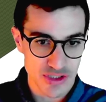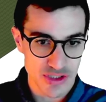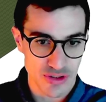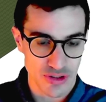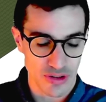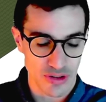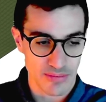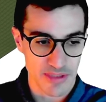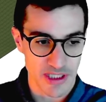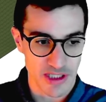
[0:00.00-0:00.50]

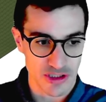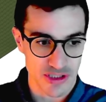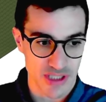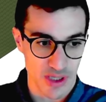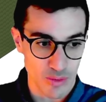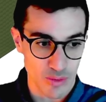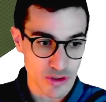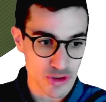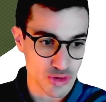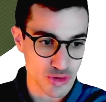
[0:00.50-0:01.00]
so because
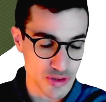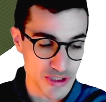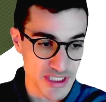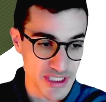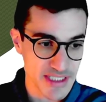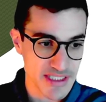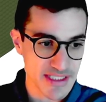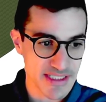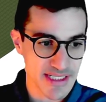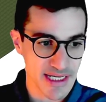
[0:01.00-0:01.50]
I want to
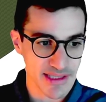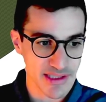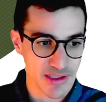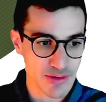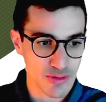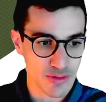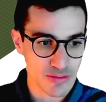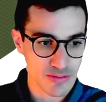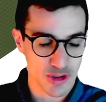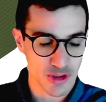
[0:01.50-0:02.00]
see inside
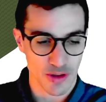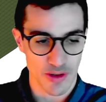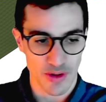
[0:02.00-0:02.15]
the rooms,